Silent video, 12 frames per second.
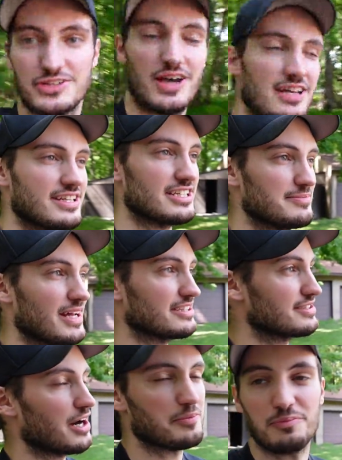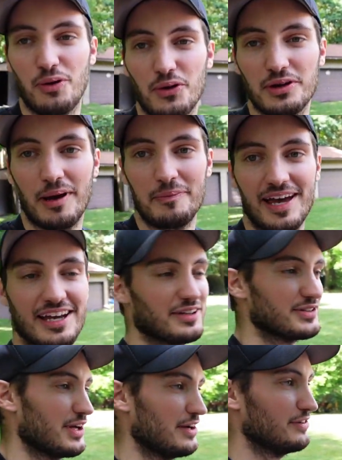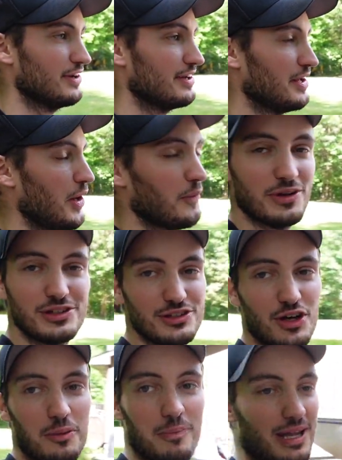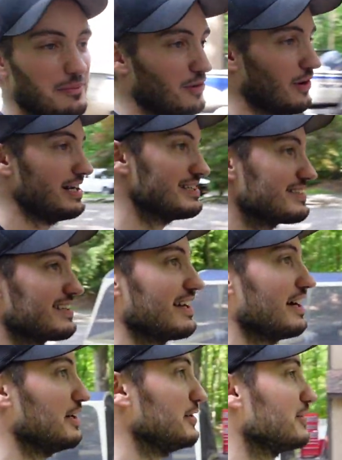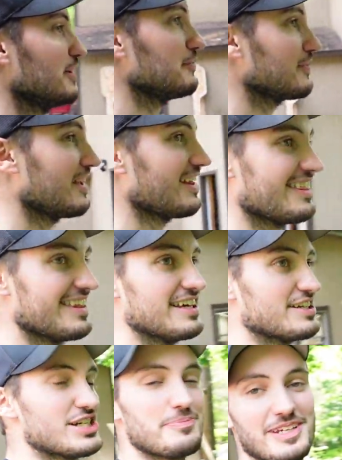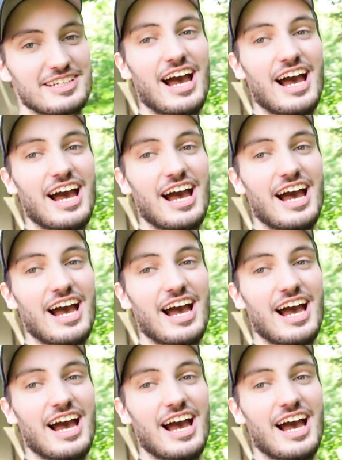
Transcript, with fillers: So as I was about to start pulling my panels off, once you know it by the grace of the shipping